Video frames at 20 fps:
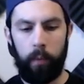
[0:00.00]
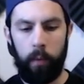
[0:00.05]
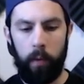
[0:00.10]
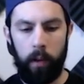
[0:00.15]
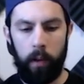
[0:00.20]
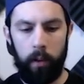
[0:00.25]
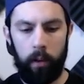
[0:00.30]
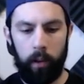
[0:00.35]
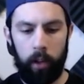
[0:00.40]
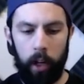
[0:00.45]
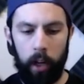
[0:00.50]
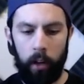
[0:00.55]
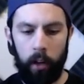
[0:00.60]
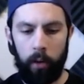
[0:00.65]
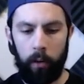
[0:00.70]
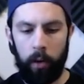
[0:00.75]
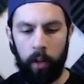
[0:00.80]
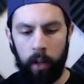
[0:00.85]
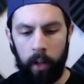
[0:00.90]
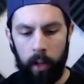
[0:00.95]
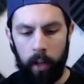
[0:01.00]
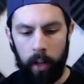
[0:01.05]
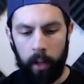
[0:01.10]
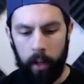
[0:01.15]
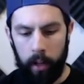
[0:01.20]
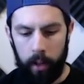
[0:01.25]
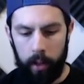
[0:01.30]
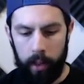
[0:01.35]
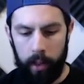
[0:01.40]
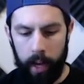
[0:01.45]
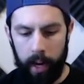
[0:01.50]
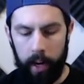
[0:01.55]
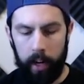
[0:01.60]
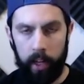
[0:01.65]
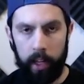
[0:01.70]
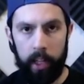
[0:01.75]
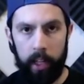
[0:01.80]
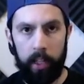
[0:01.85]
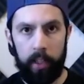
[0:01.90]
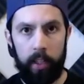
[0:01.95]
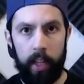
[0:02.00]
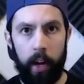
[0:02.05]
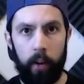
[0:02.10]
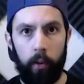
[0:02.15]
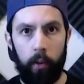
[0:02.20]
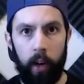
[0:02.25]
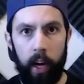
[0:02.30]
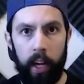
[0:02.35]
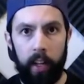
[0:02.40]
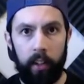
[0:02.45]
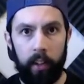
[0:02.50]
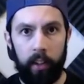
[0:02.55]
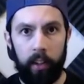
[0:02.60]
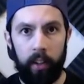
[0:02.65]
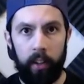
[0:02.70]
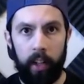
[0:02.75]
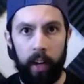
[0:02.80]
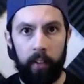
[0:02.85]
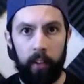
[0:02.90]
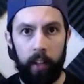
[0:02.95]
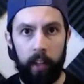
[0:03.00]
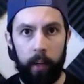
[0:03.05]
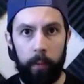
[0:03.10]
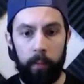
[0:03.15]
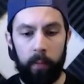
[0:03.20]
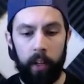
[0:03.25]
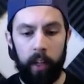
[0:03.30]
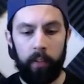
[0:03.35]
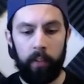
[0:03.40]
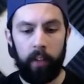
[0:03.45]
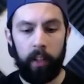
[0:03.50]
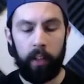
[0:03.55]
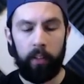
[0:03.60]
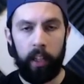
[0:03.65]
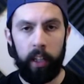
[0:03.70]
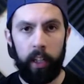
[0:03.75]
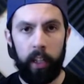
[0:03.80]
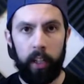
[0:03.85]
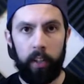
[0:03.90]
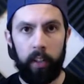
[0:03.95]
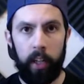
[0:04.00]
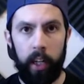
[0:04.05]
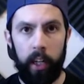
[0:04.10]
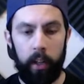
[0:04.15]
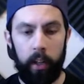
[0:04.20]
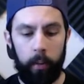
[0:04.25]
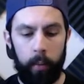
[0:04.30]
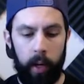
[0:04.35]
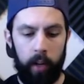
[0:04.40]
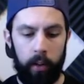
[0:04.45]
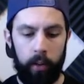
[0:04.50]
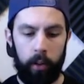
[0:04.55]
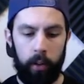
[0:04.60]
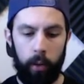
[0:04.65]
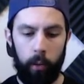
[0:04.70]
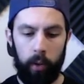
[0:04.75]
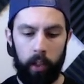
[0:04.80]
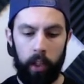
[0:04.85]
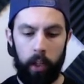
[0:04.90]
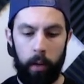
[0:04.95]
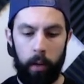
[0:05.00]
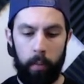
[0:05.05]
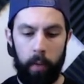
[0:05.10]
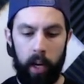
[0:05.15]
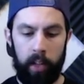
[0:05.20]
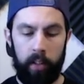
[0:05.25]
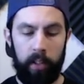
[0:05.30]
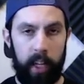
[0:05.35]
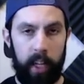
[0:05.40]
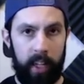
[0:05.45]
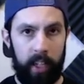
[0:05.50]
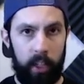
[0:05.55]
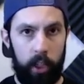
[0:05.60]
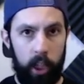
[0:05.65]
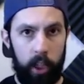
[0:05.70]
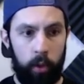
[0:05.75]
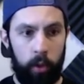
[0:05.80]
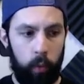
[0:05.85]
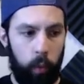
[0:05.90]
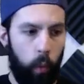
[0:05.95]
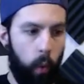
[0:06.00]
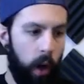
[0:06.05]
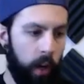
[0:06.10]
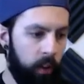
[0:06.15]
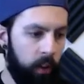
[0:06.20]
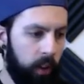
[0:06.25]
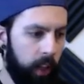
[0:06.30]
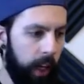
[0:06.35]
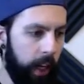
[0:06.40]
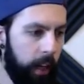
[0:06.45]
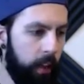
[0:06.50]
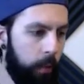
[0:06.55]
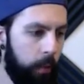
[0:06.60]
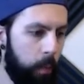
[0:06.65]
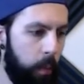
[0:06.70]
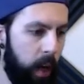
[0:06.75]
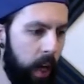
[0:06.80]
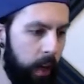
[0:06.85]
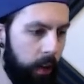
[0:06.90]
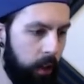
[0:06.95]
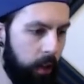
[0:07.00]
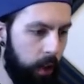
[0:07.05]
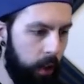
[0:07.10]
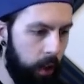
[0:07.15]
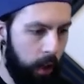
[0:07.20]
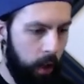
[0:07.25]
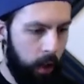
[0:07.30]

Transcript: So there is that Ryzen 7 I'm very excited about. So we're going to unbox that in just 1 second, but